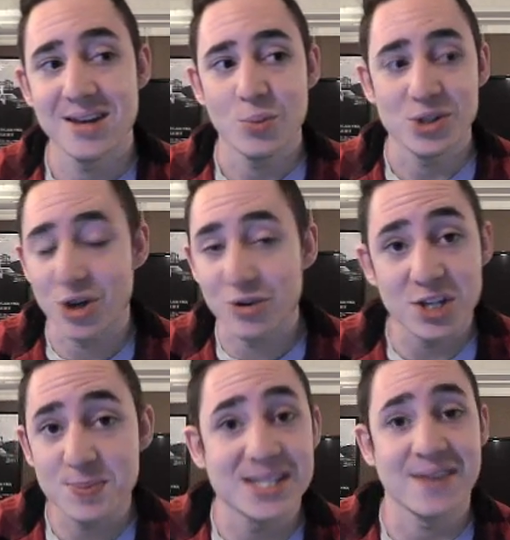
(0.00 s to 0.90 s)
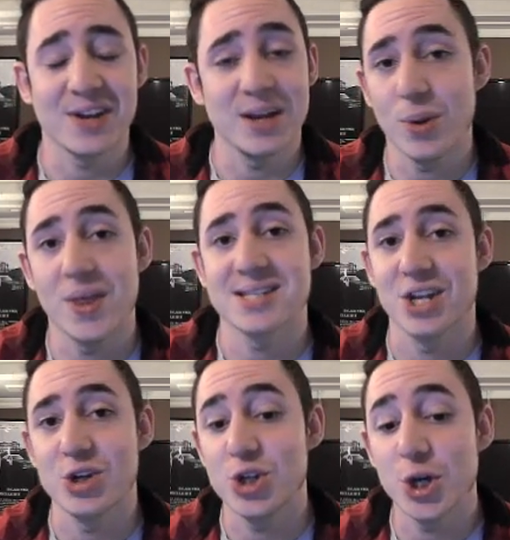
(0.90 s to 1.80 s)
we don't know specifically what that's going to
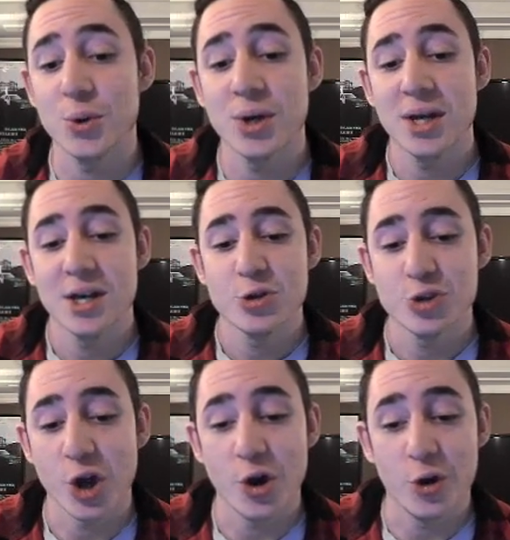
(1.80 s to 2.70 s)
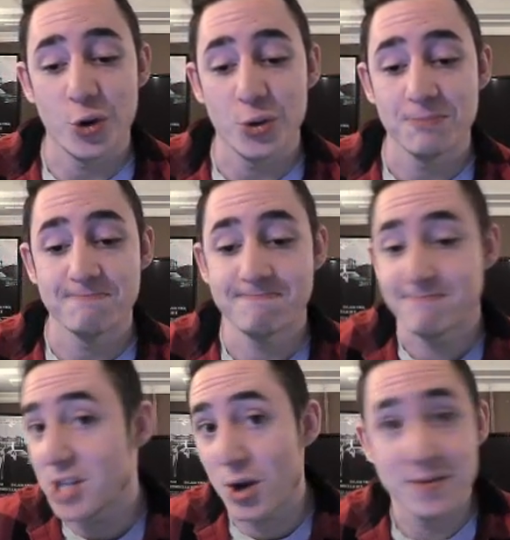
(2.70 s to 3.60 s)
do. So
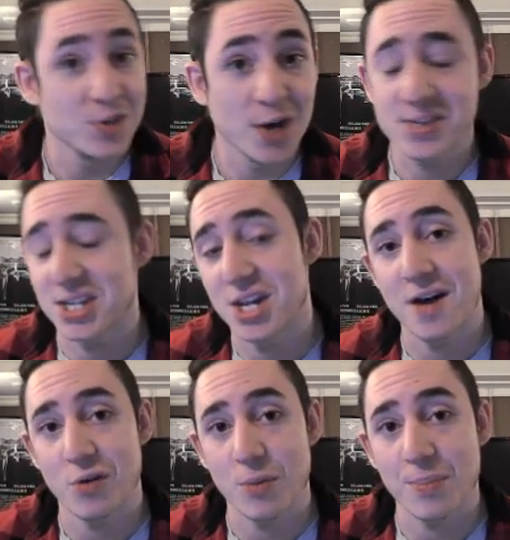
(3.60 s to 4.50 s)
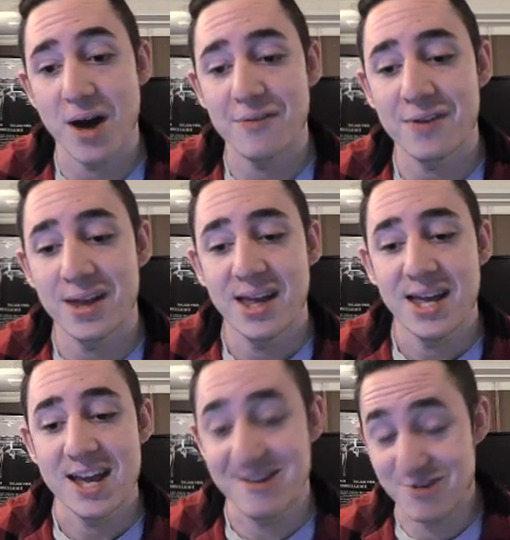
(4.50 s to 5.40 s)
don't even know if it's a nerf or a buff.
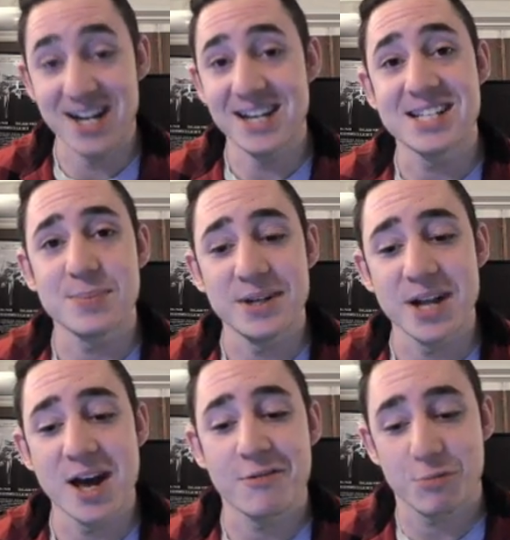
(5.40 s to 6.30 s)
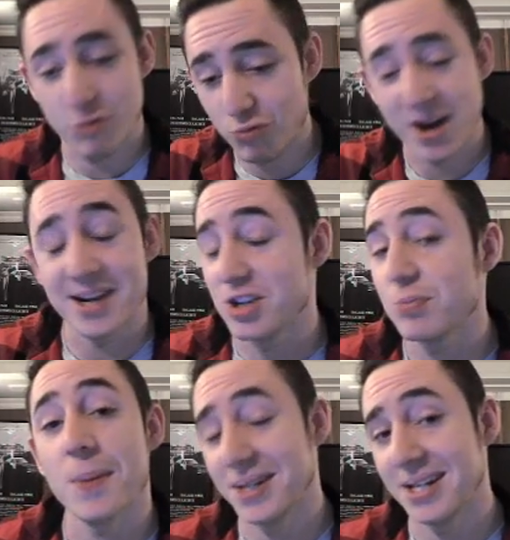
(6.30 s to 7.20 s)
It really needs to be nerfed. The range
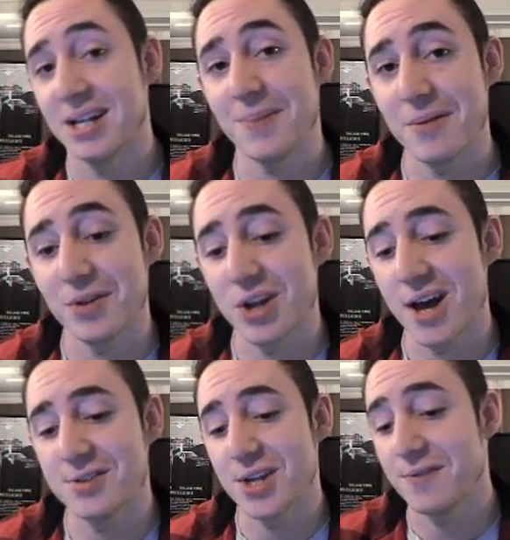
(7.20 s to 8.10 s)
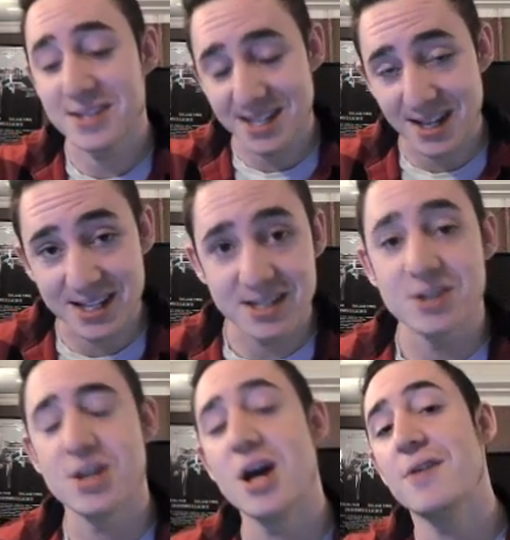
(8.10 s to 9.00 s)
probably needed a bit of a nerf. So if it's a
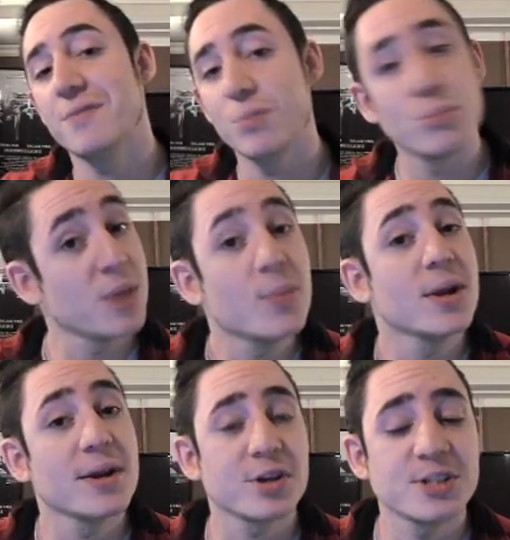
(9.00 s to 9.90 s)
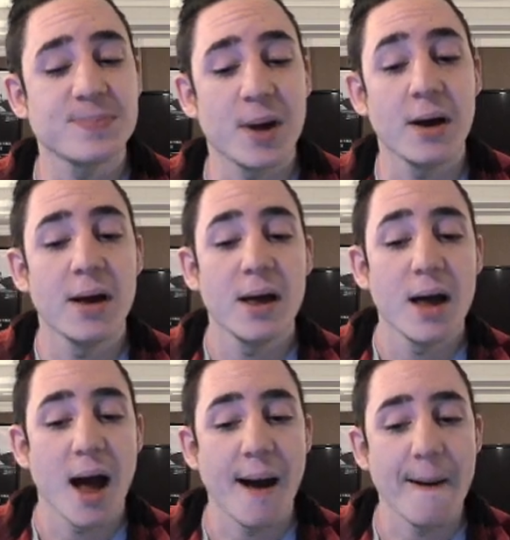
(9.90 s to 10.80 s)
nerf, then we're in a good spot.
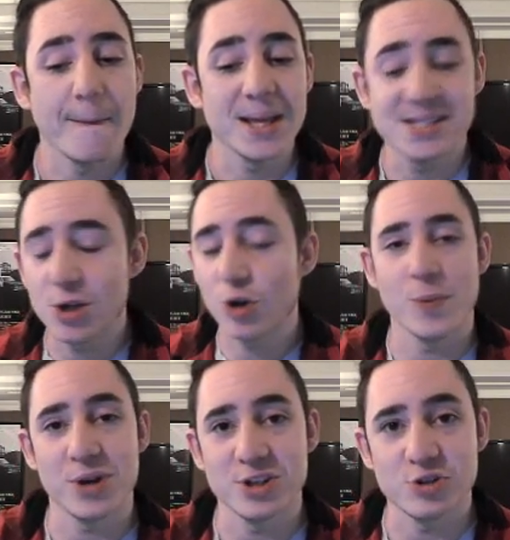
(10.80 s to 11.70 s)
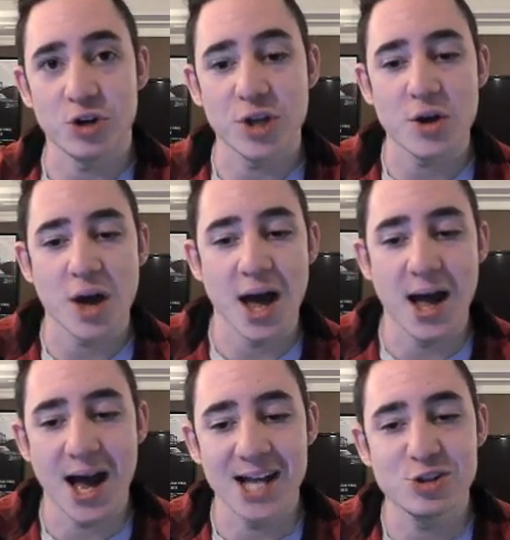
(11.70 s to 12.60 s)
It's still going to be pretty strong though.
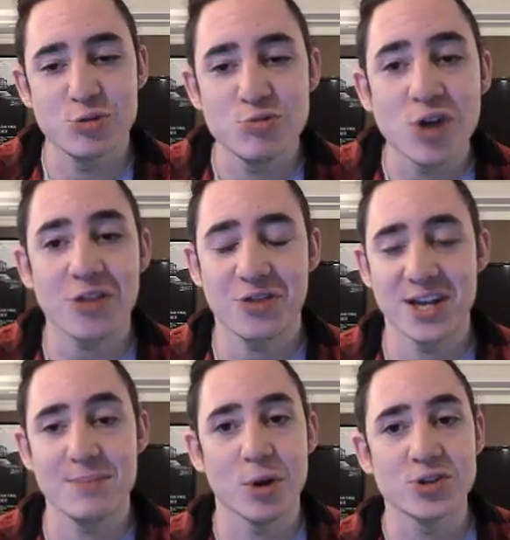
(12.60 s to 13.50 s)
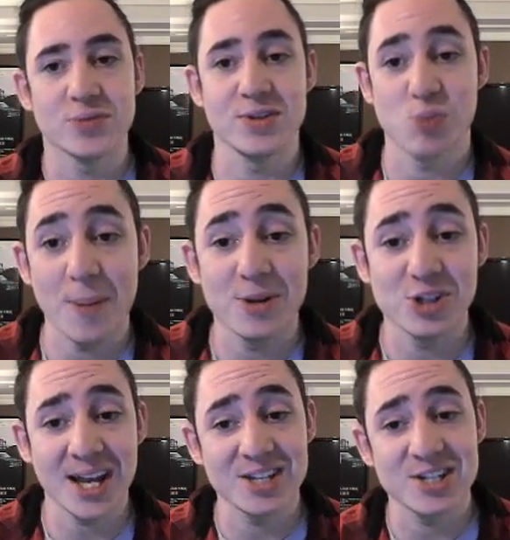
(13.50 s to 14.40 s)
I do not think most of these weapon
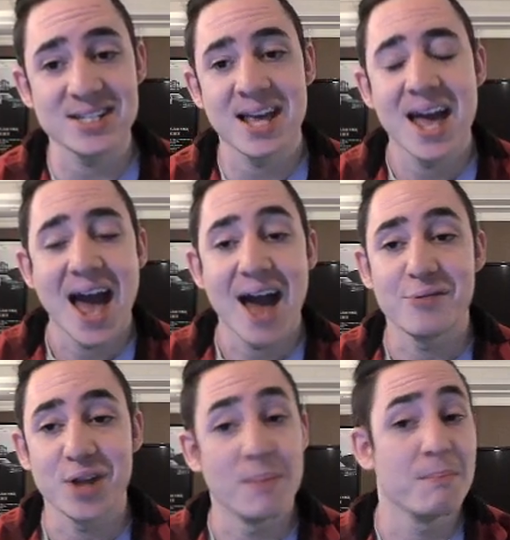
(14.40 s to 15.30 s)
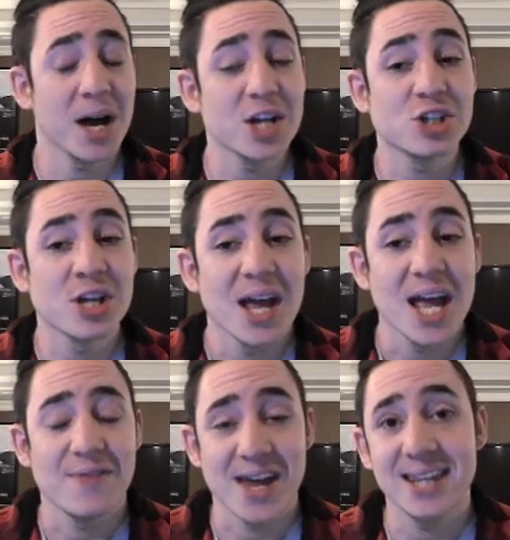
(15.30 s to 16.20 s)
changes have done much. If
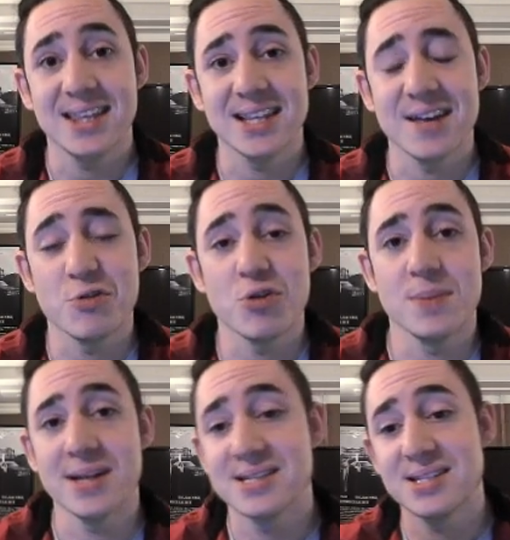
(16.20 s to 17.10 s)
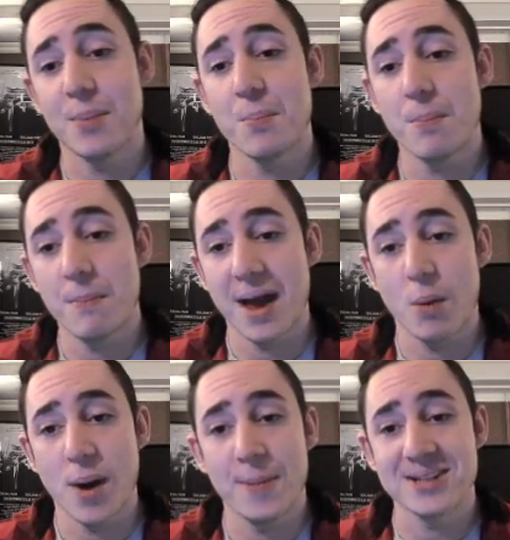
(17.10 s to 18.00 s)
anything, they've already made some meta
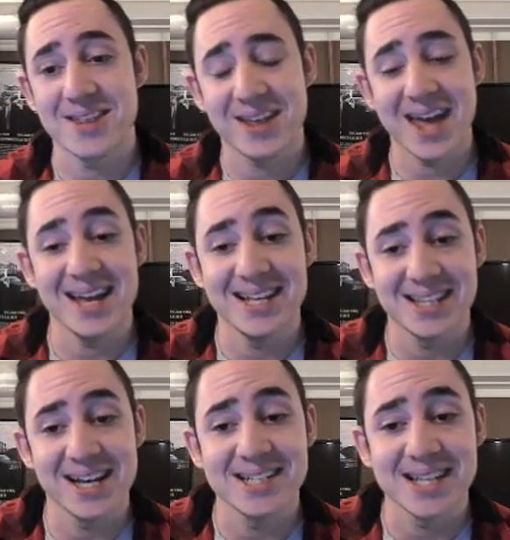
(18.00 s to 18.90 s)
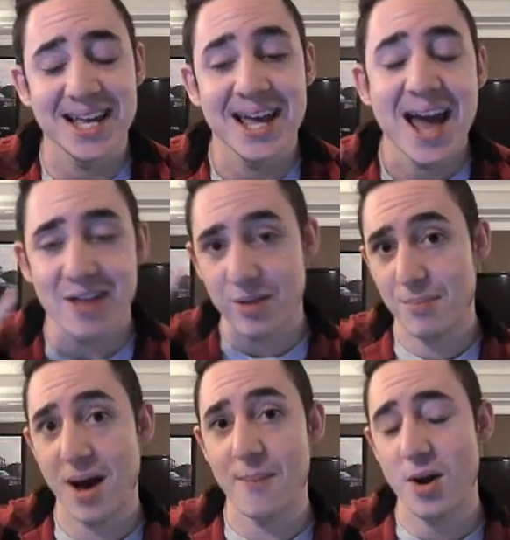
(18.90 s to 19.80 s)
weapons like the K30 and the
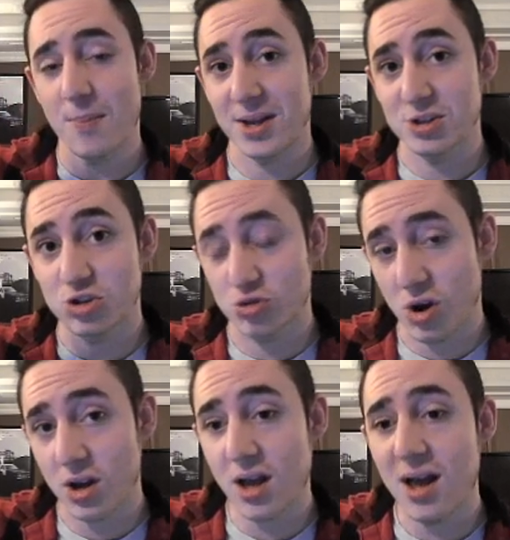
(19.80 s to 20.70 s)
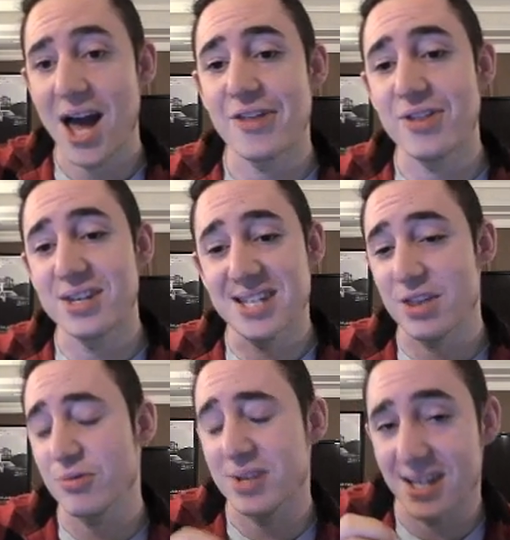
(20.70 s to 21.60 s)
Mamba a bit stronger. I think the
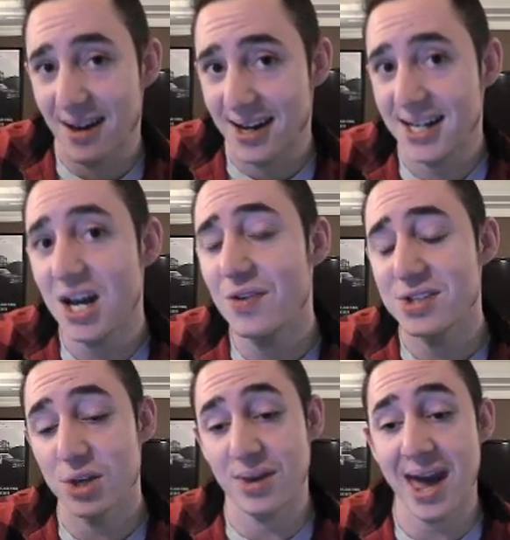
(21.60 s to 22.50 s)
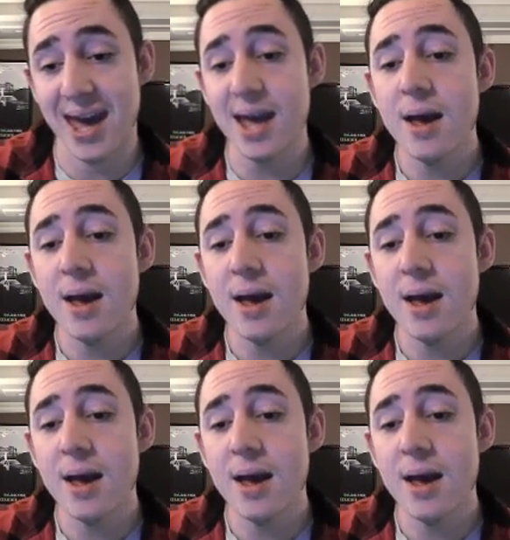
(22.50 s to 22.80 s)
D3DI nerf is okay.